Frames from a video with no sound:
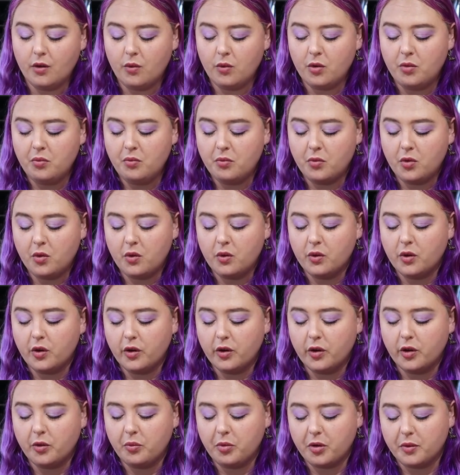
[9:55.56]
One more
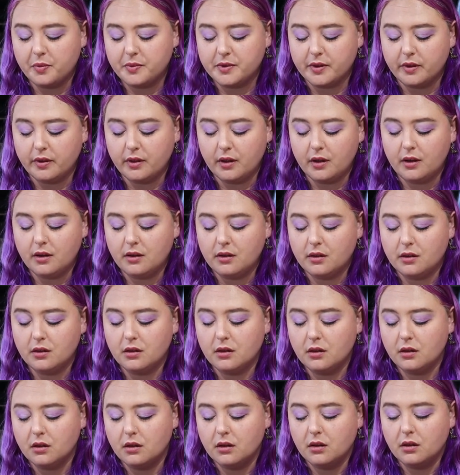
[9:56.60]
coco pops on
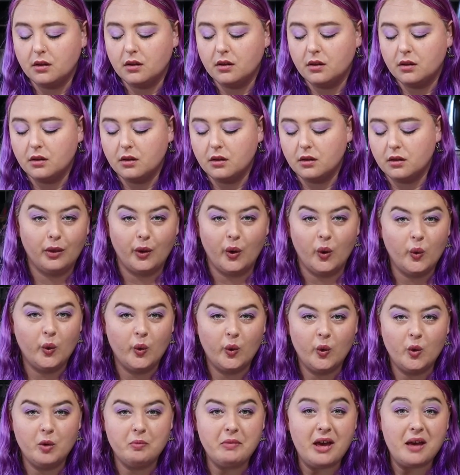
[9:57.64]
there.
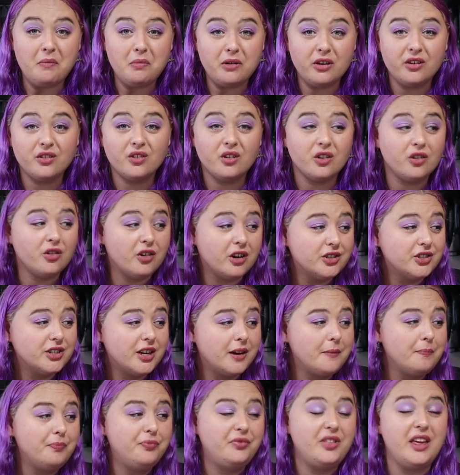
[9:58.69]
Ooh, maybe you could crush
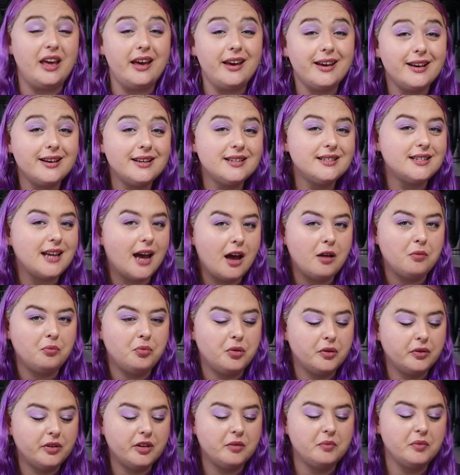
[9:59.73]
up these and
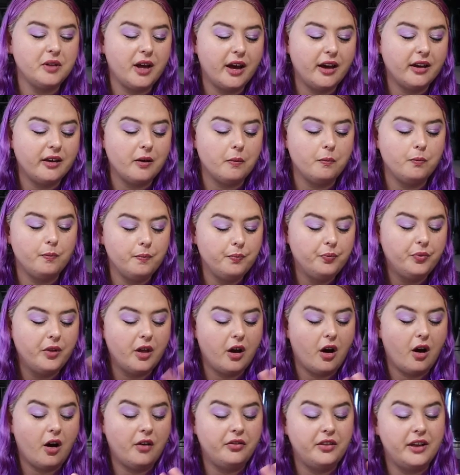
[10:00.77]
put them like
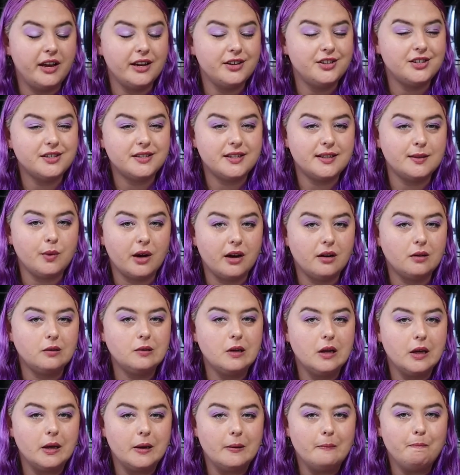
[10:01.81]
on the edges as
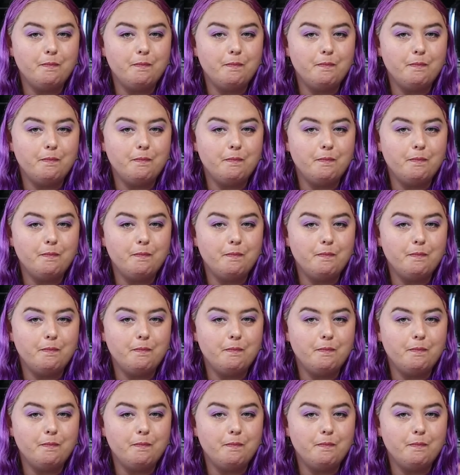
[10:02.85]
well.